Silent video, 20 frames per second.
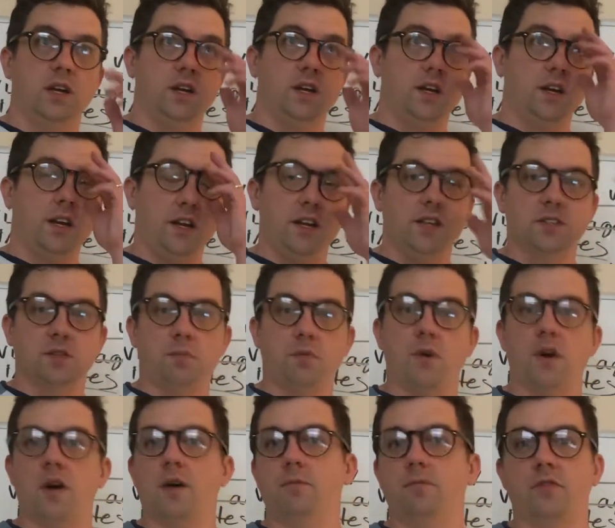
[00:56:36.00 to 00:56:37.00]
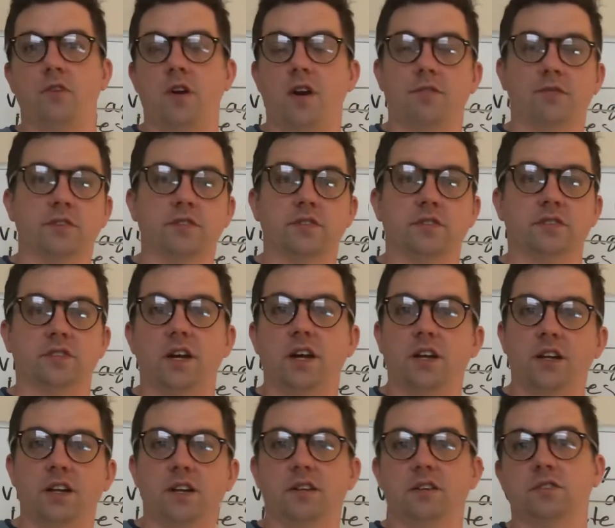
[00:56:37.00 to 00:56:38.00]
and is a problem for every
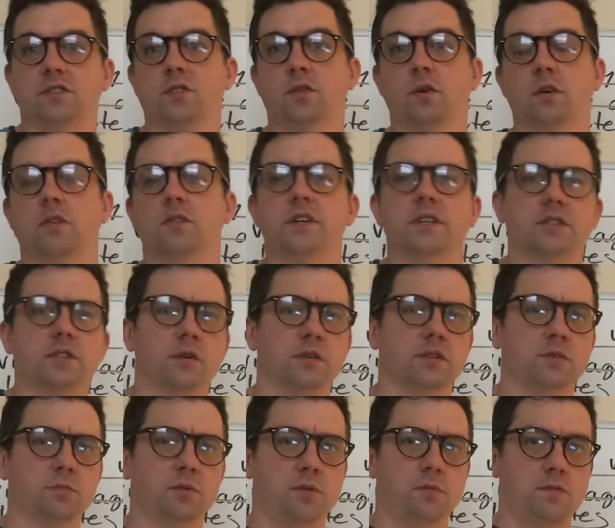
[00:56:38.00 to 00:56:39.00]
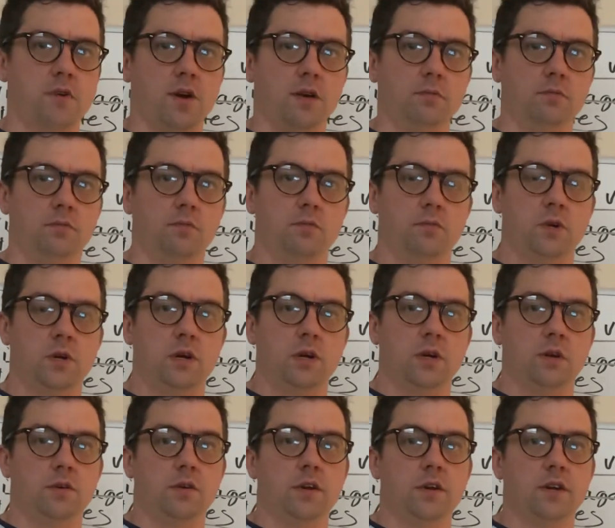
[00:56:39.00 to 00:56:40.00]
society, and historically has always been a problem,
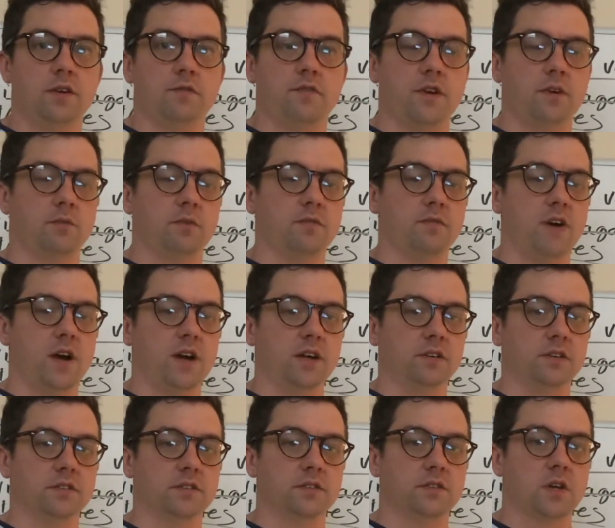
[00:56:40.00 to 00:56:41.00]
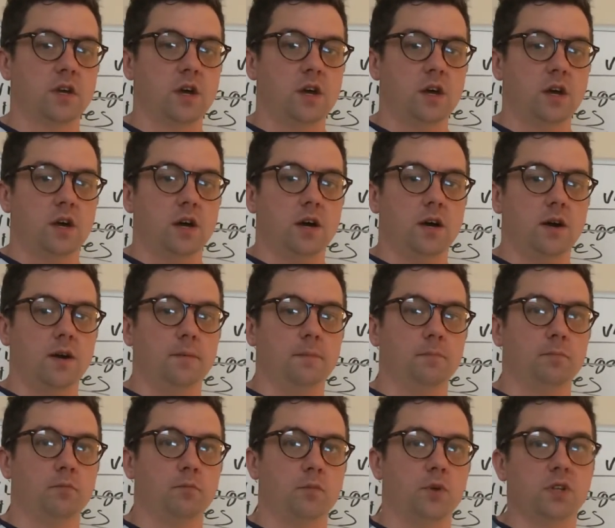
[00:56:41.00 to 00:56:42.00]
right? Family violence.
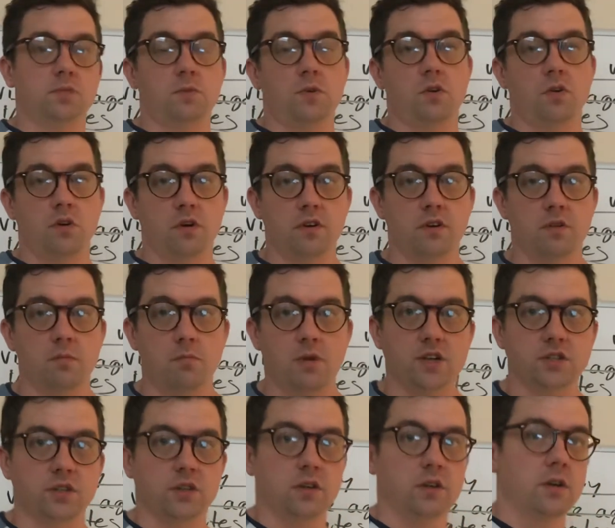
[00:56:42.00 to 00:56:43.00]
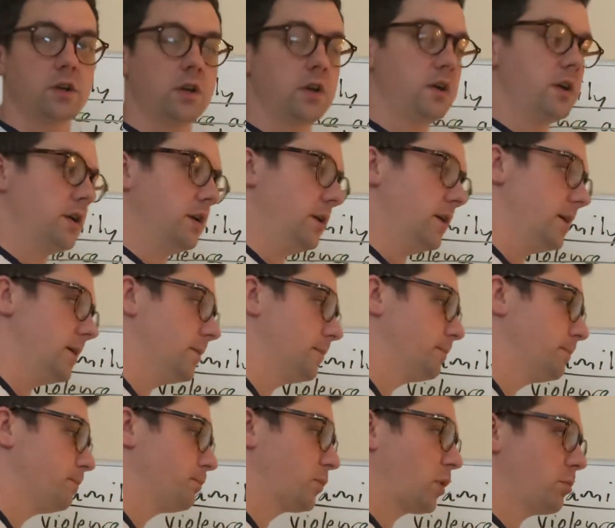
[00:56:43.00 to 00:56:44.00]
But it's been hard to measure.
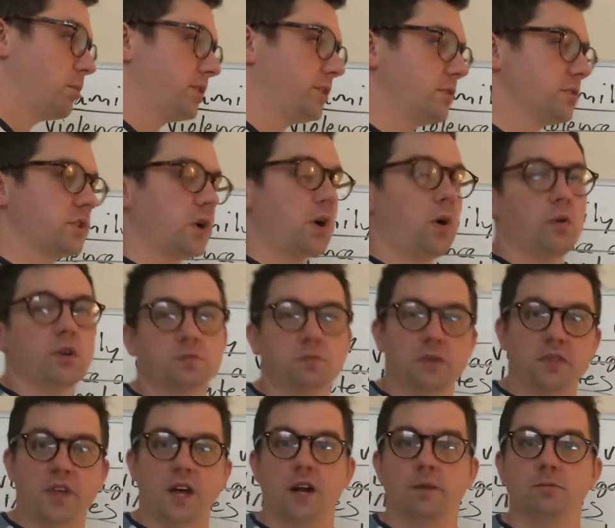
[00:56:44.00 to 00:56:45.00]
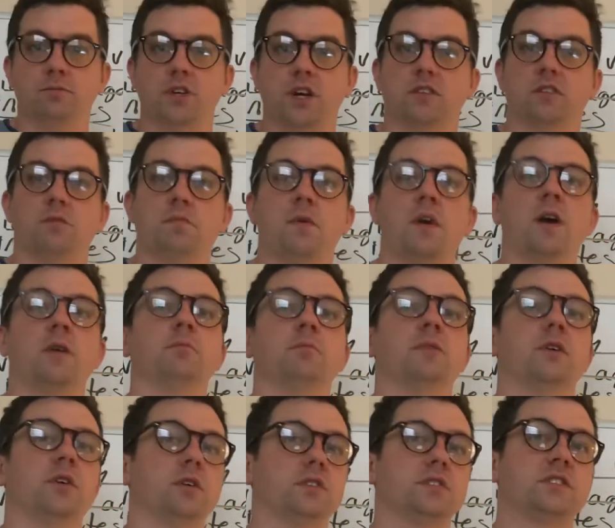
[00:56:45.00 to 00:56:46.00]
But there's always been that objective problem.
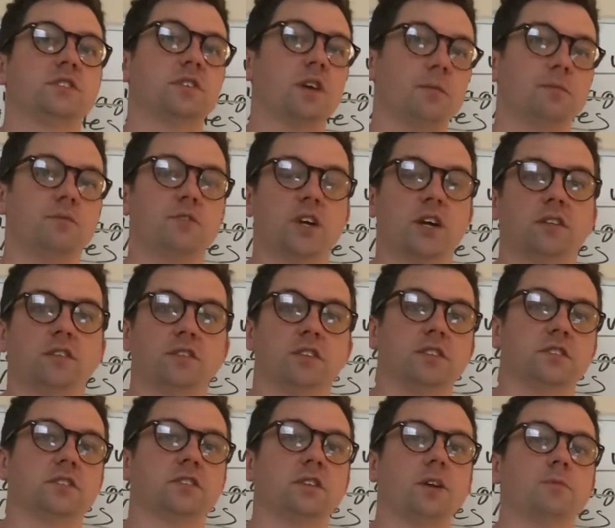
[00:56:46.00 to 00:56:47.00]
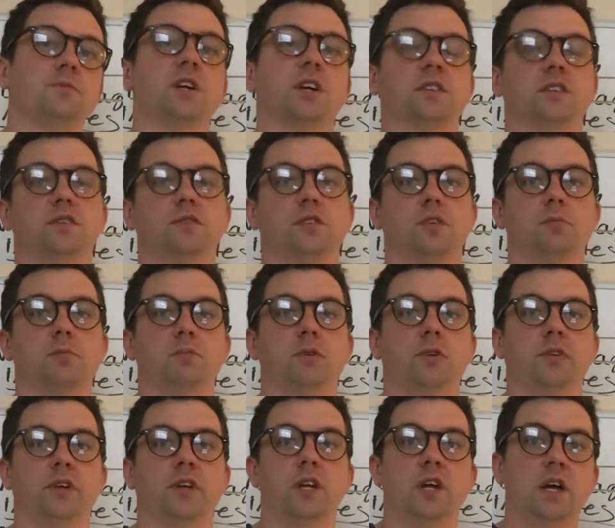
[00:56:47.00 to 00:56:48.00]
But the subjective
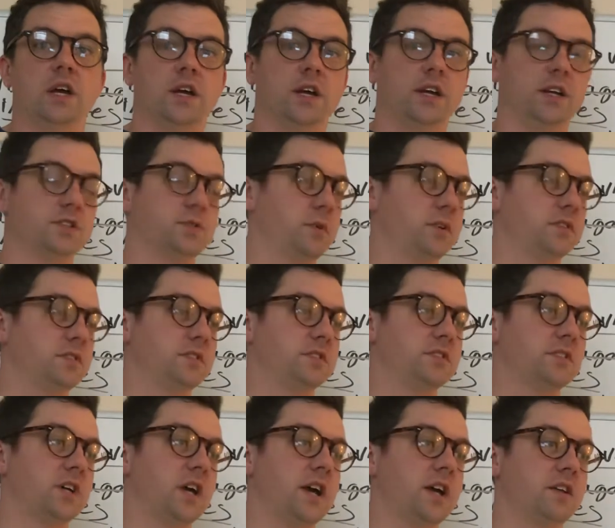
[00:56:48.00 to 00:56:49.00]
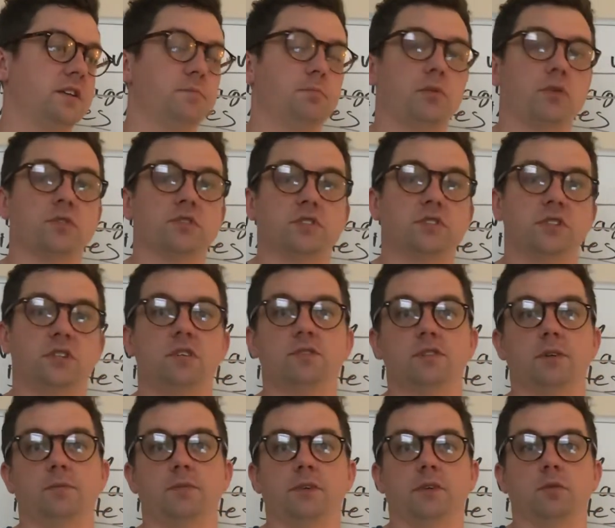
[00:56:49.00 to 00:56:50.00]
component is when society perceives
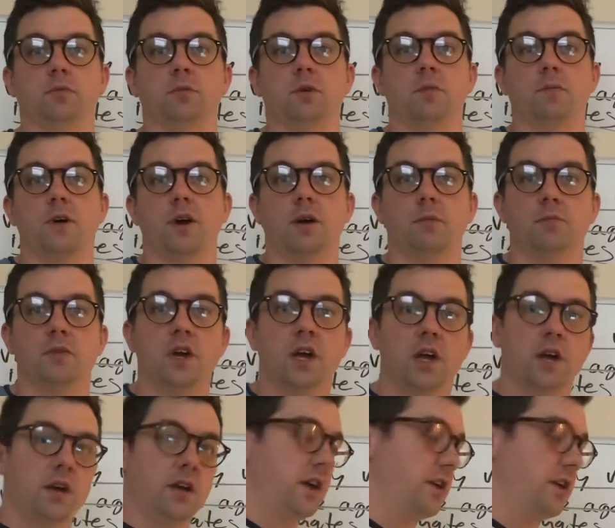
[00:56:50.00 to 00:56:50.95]
something to be a problem. And